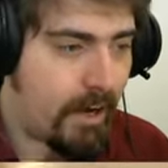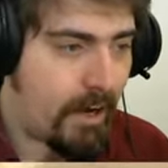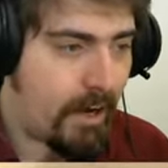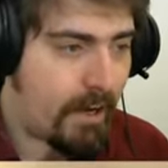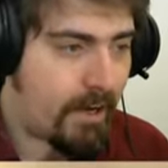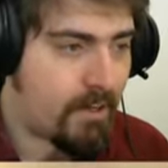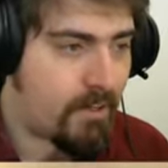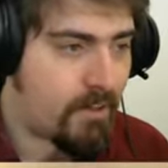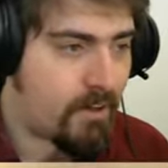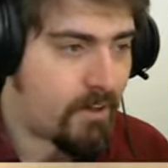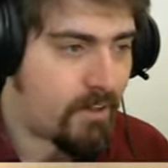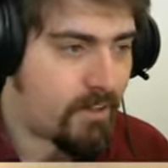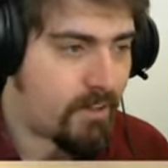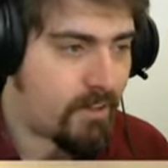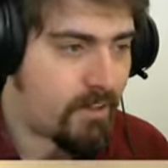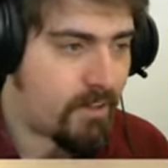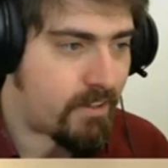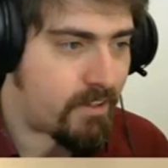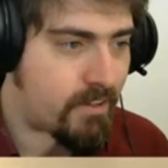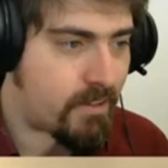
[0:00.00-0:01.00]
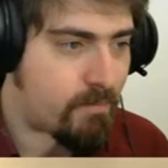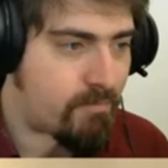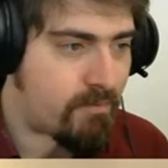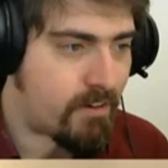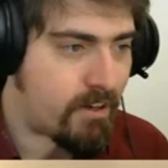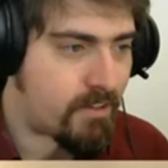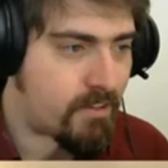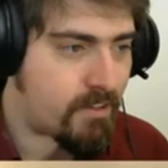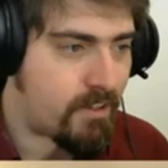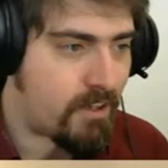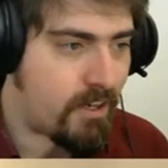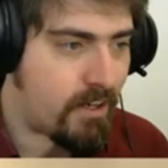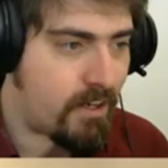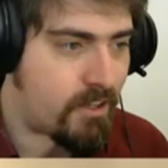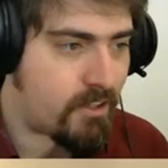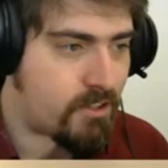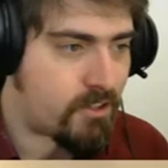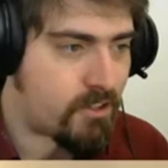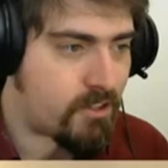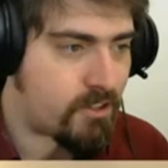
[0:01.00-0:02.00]
And look at these, the bricks
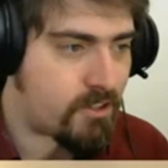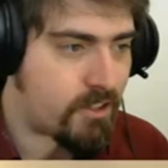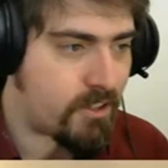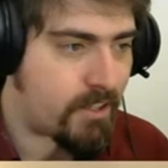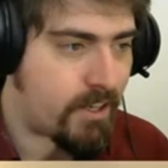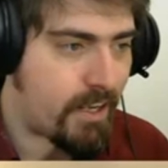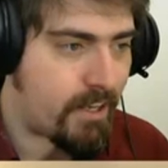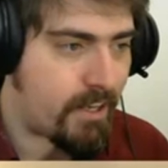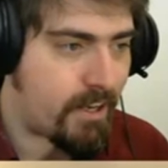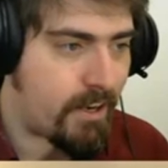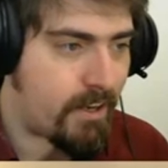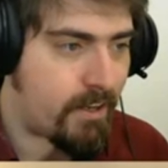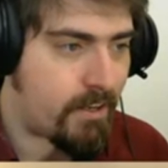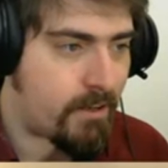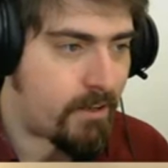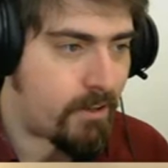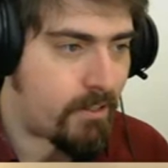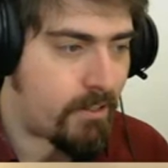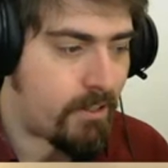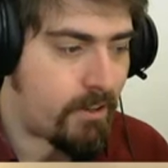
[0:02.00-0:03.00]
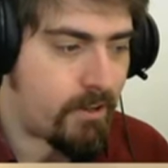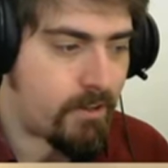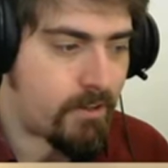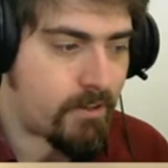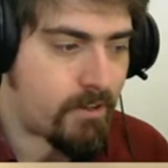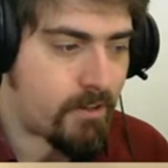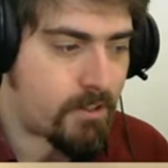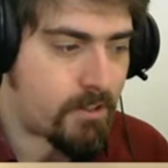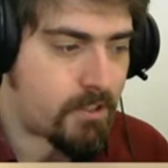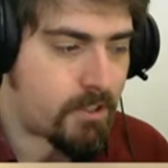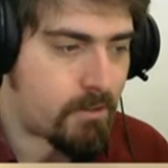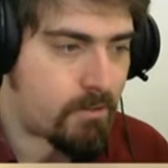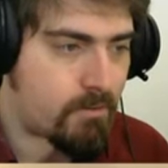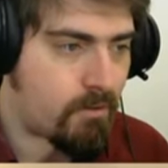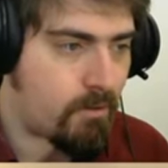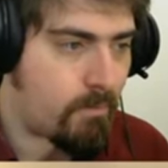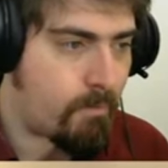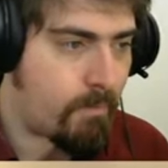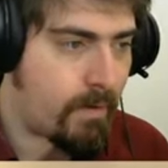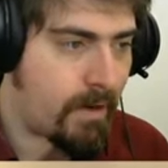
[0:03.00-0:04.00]
are just getting in, these gunships
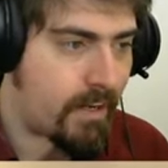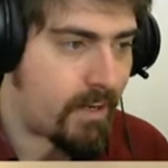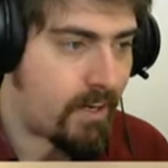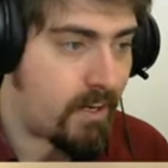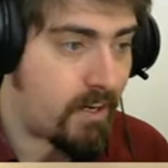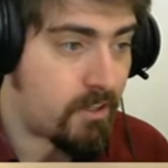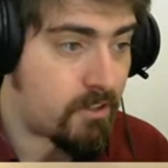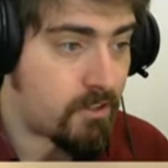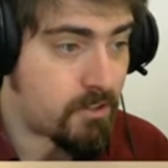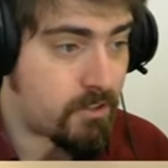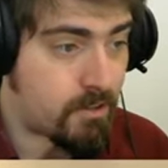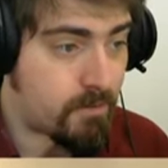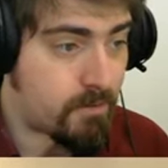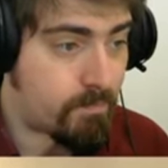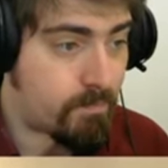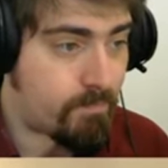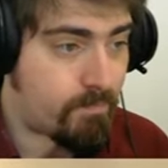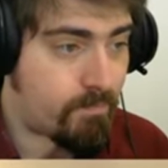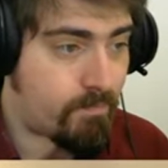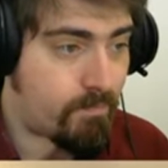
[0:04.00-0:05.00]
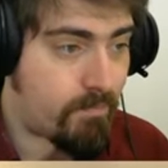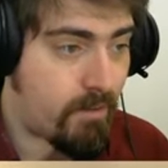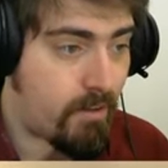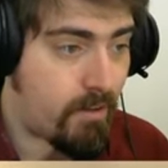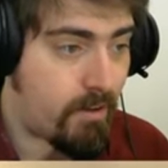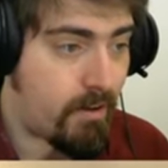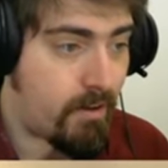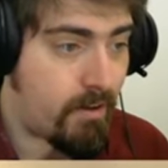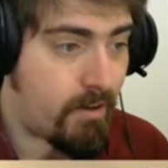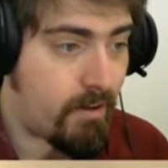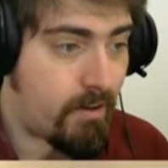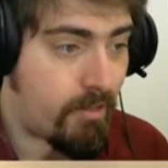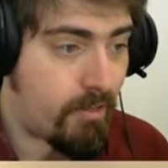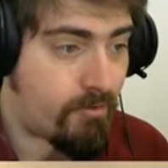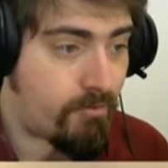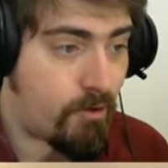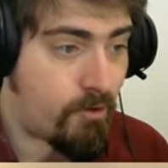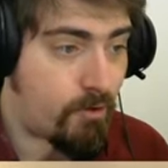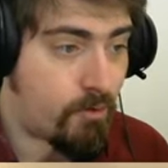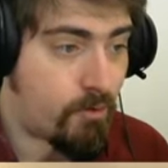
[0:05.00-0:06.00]
from Mega are just uh,
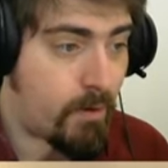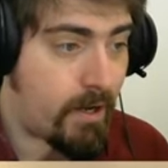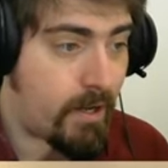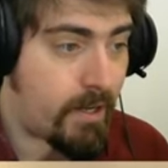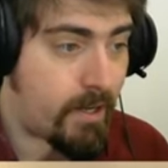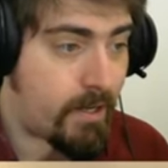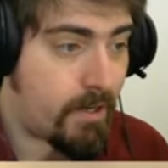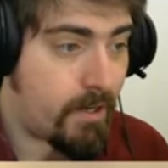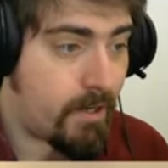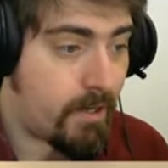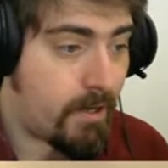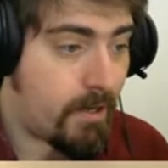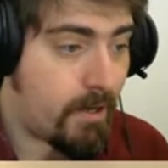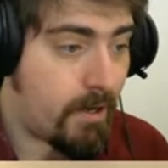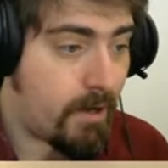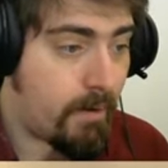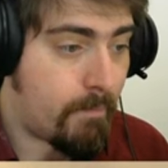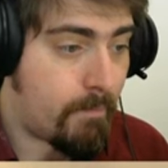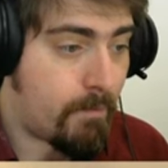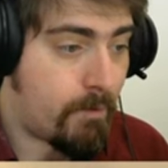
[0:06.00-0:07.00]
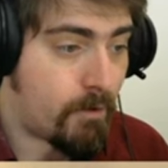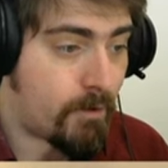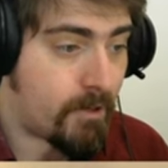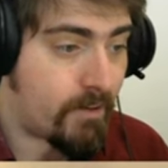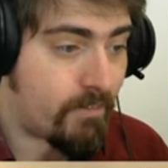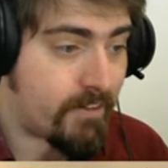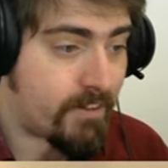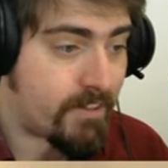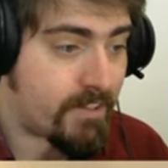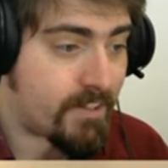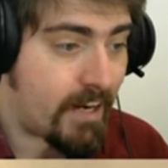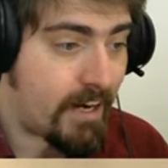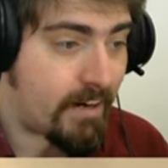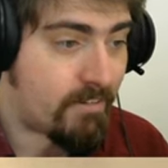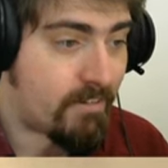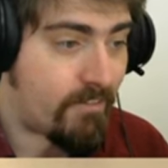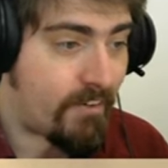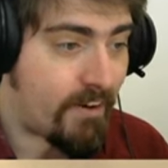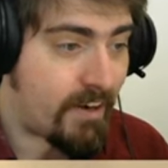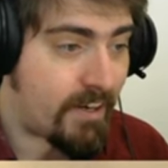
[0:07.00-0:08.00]
thrown away. Not even a
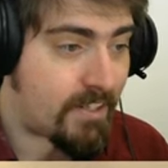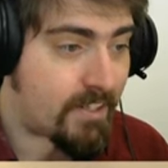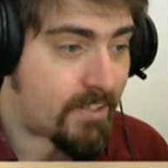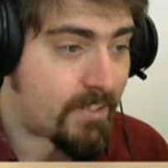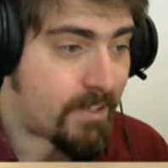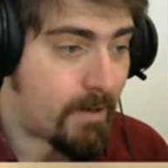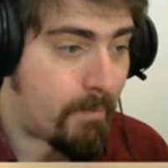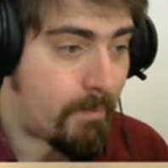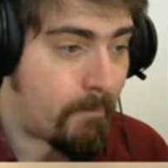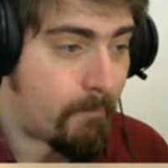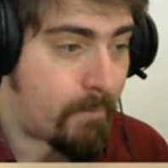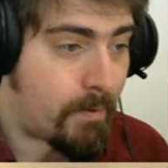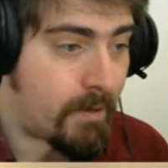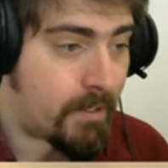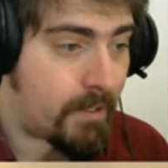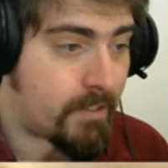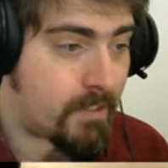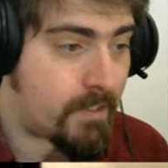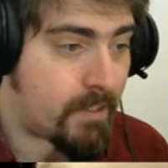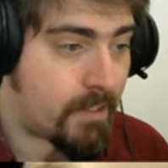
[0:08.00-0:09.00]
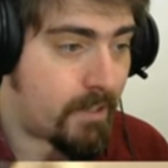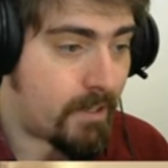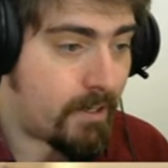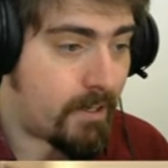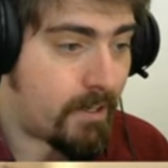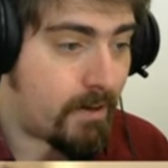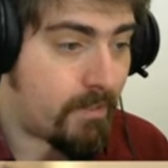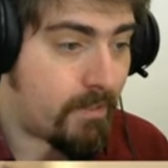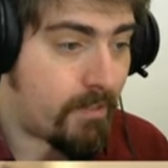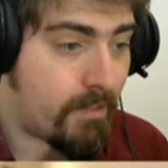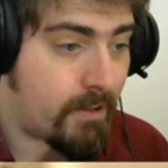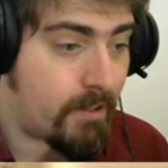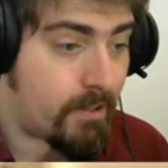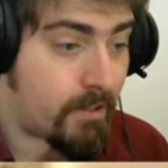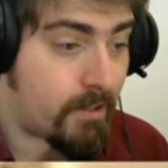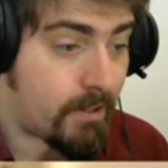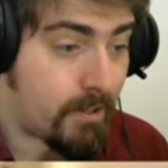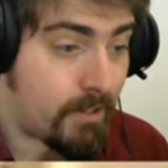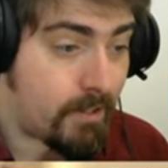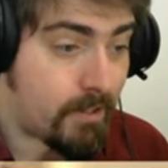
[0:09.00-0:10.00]
sacrifice, but the,
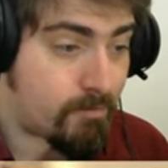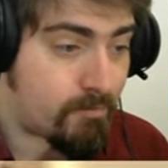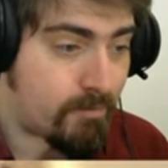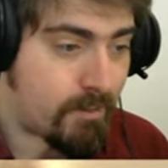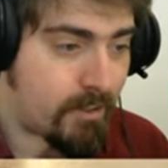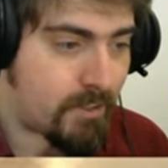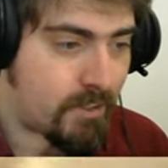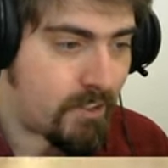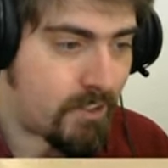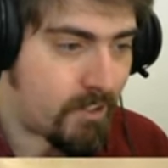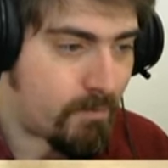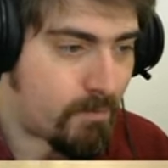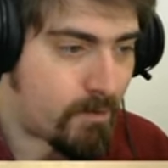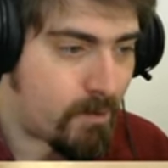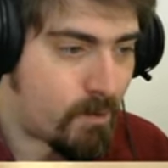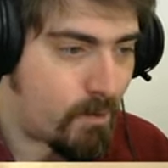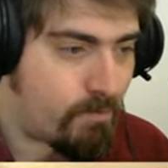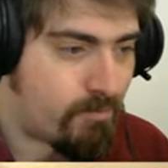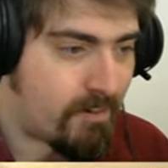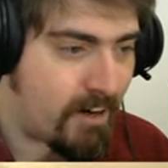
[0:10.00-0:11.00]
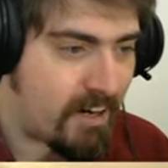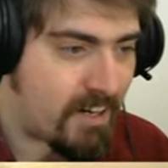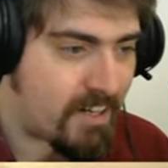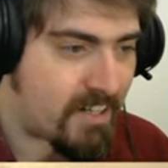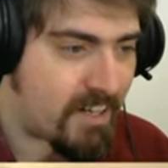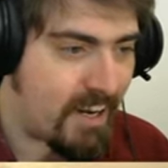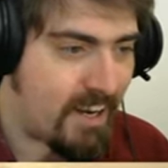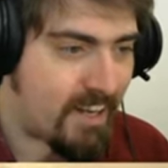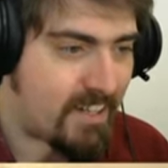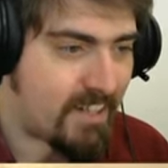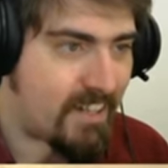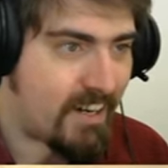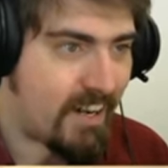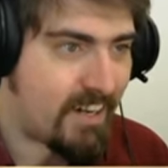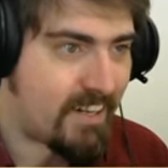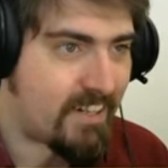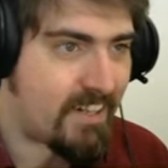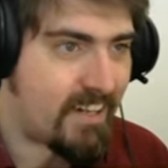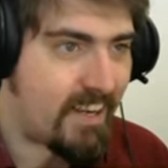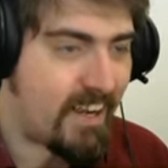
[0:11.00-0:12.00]
these bricks, look at them, two bricks and an
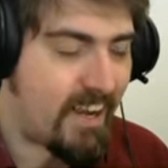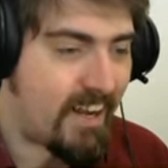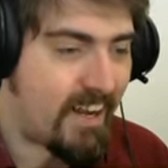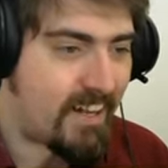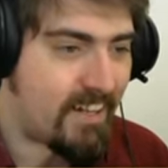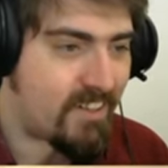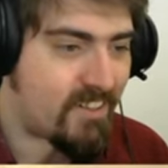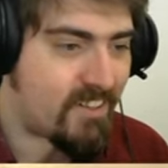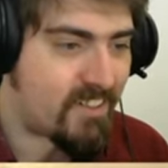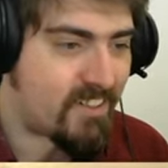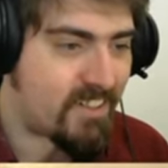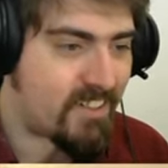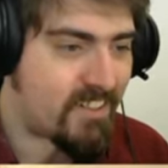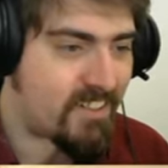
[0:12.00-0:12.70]
anti-air just